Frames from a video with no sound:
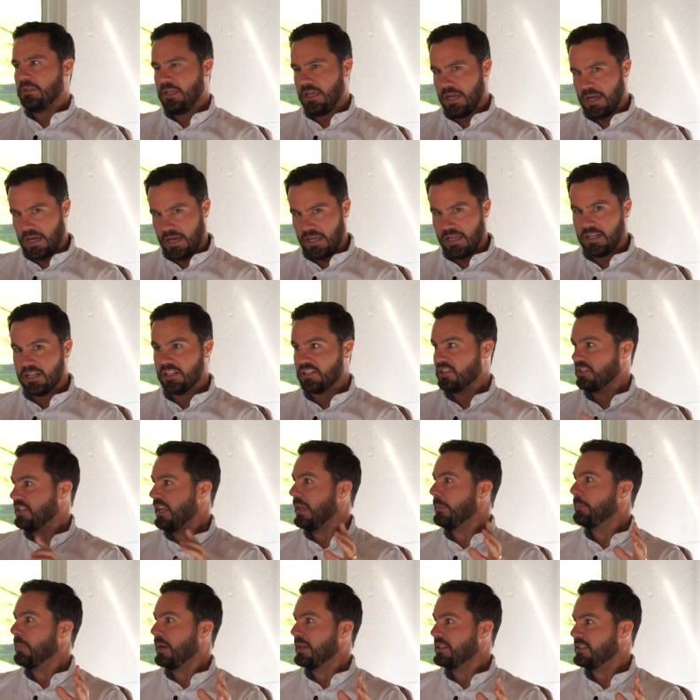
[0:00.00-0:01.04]
Yeah, and yeah. it's
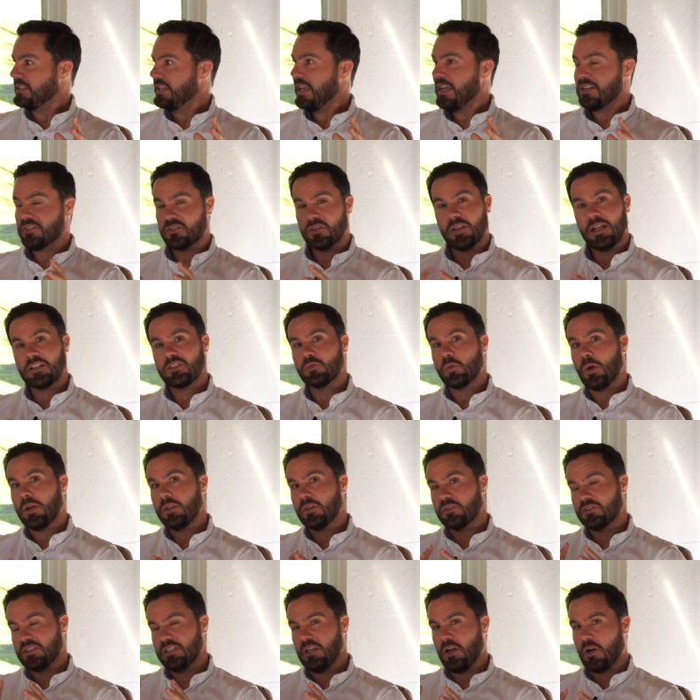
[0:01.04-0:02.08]
state by state. So that's why
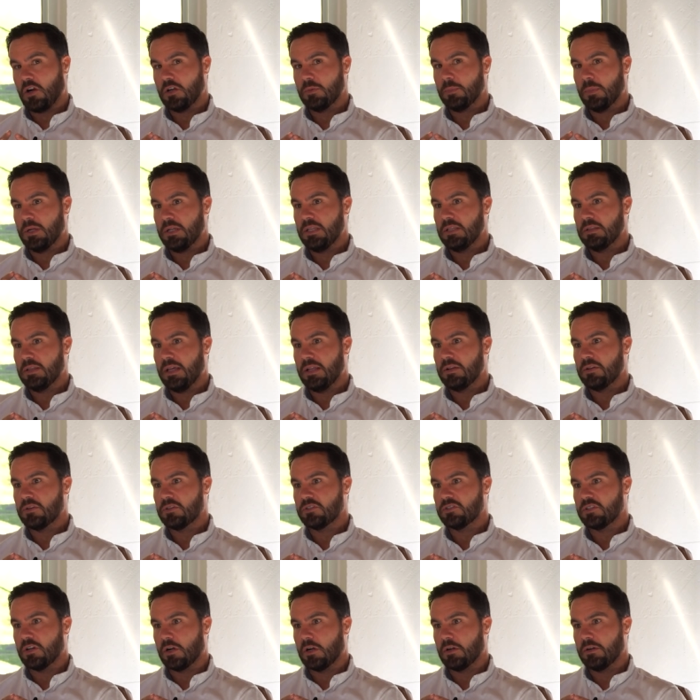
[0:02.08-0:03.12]
you'll see hard money
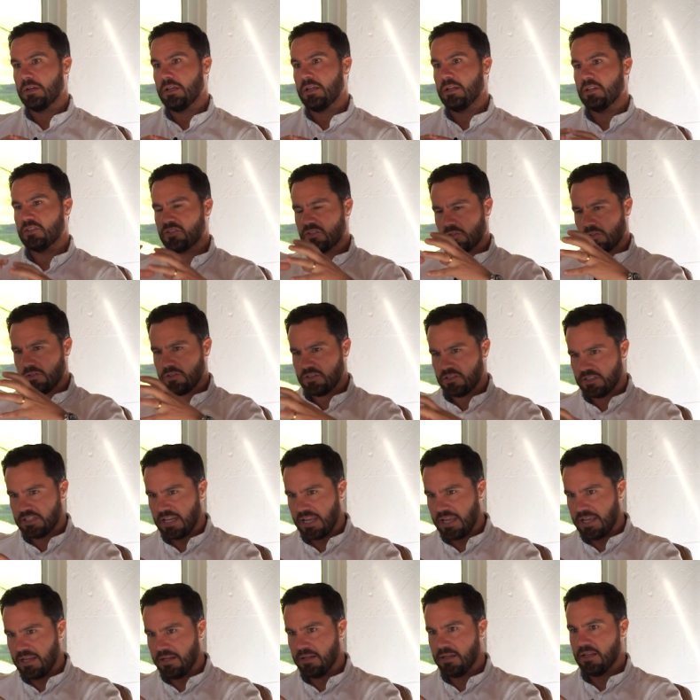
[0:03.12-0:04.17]
lenders are in a certain
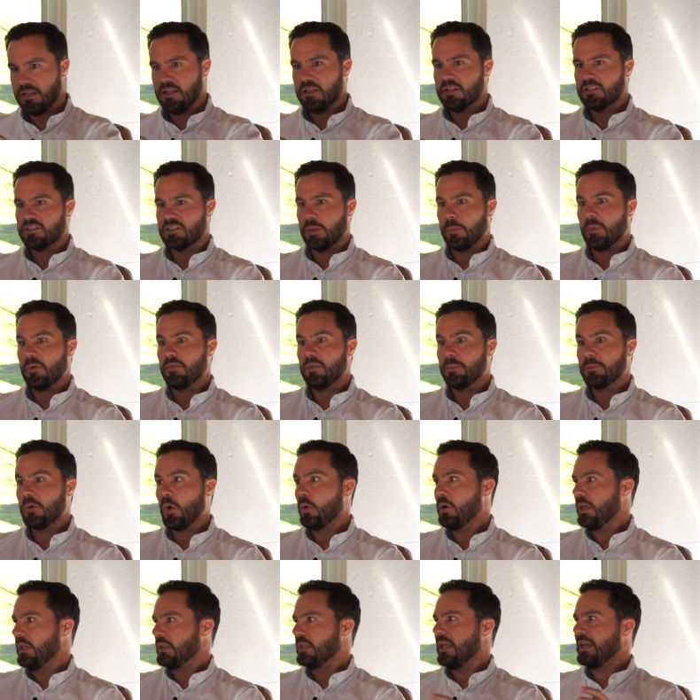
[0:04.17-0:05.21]
state. Some of them
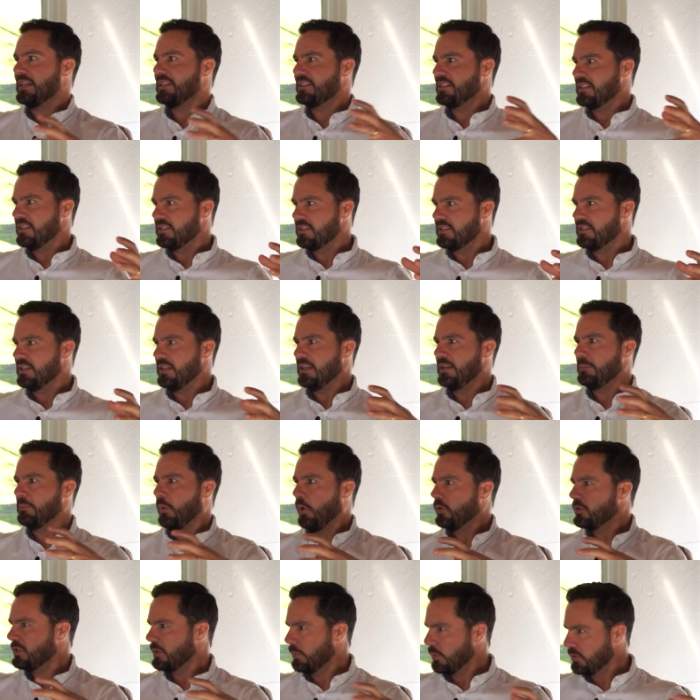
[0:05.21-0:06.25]
go get licensed in
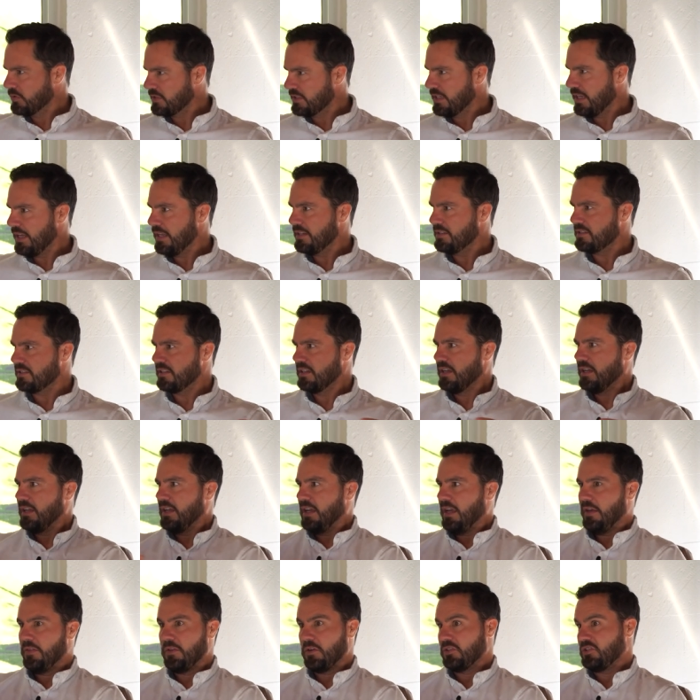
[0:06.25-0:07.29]
multiple states,
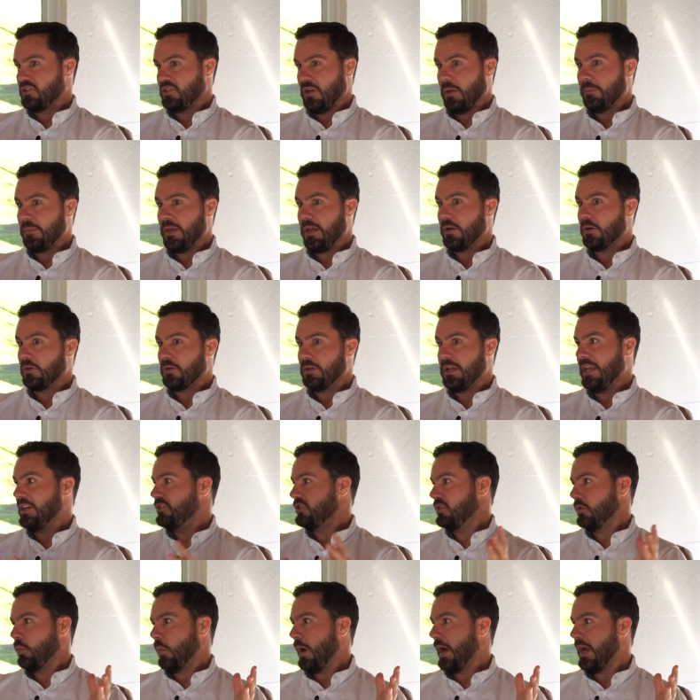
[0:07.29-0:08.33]
and there's some that are
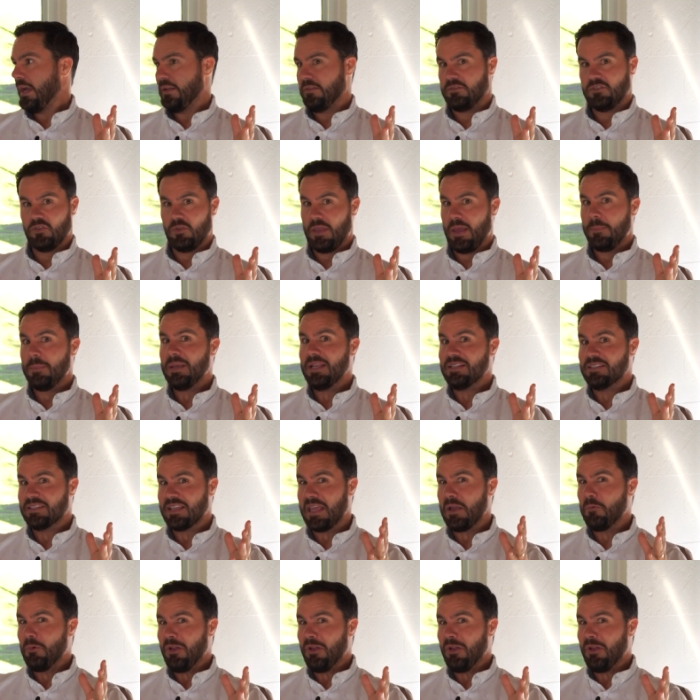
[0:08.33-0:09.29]
nationwide. So that means they